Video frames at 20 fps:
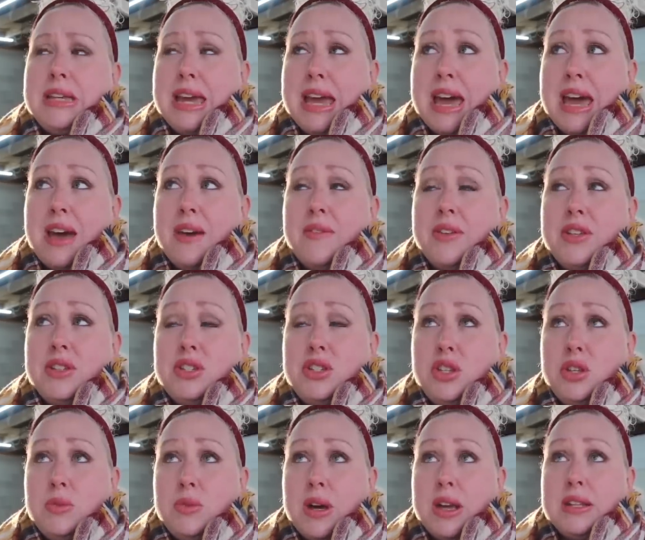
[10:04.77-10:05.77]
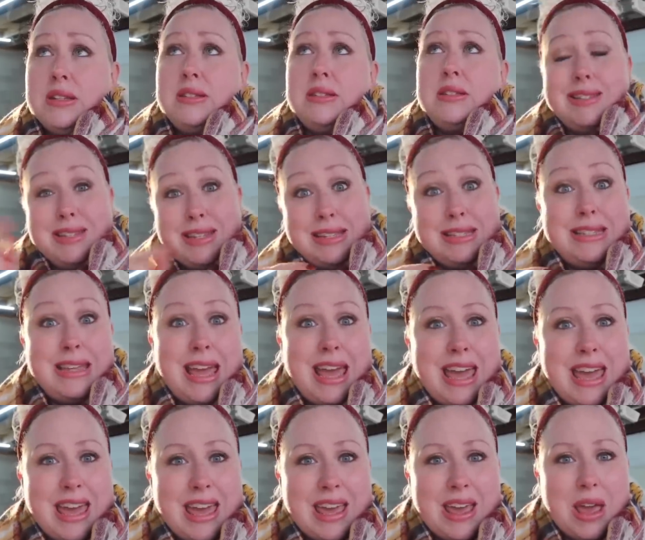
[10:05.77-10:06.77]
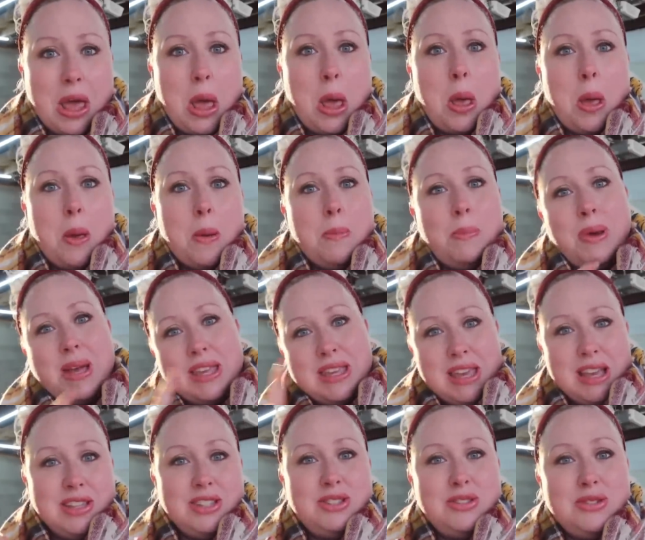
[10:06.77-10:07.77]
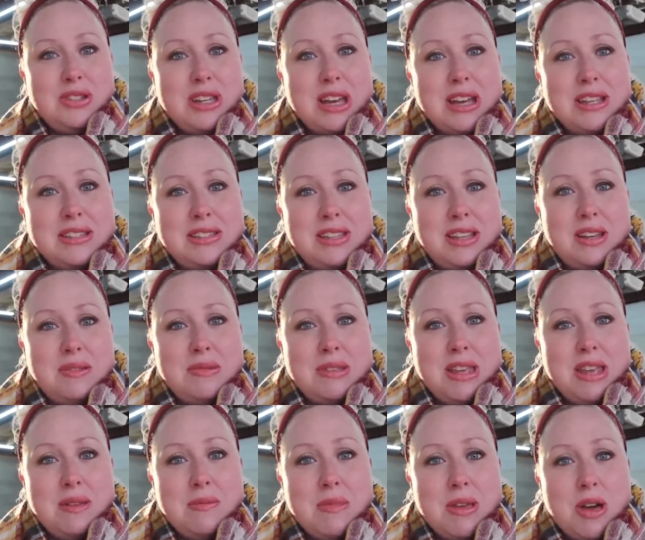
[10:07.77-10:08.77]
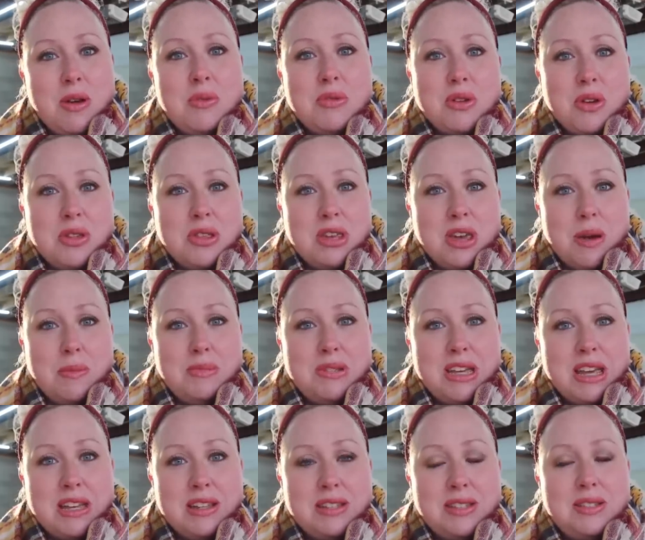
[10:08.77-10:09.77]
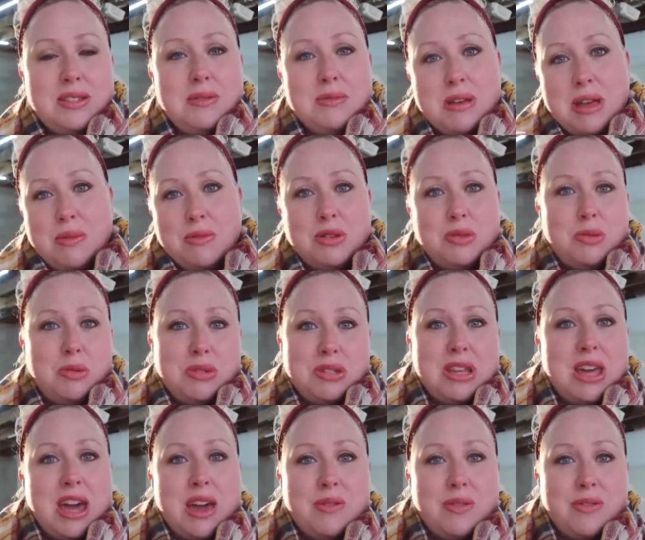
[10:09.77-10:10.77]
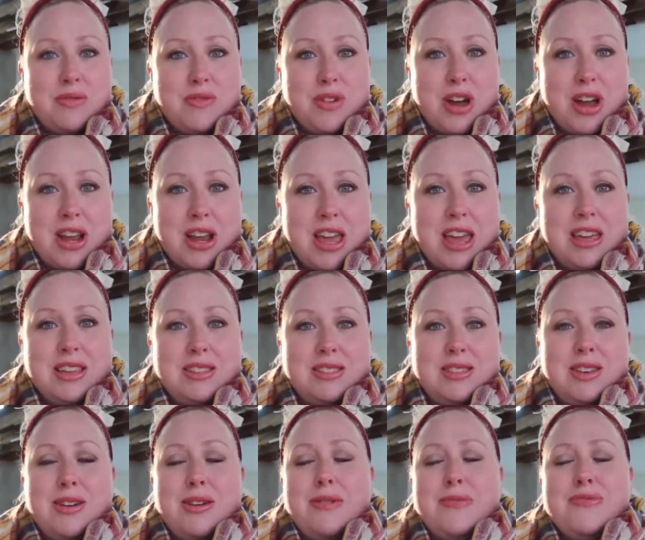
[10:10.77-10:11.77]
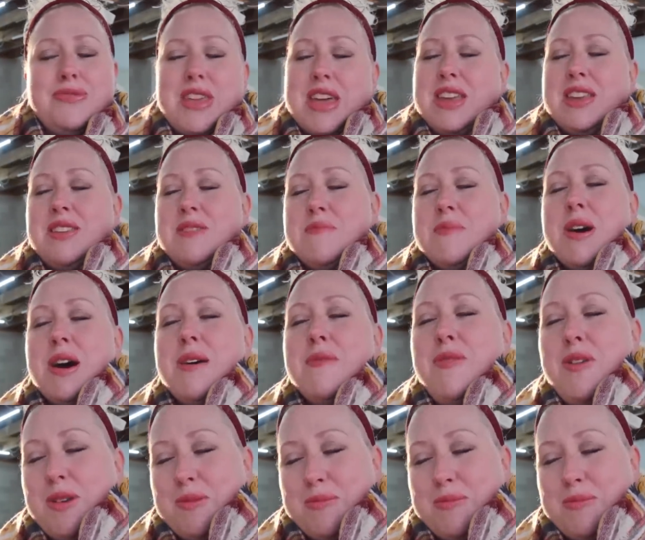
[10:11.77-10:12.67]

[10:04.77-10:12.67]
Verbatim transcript: to have it to us today, but yesterday I sent him an email with all the updates, so now we're supposed to have it Friday. So thank you, Bob,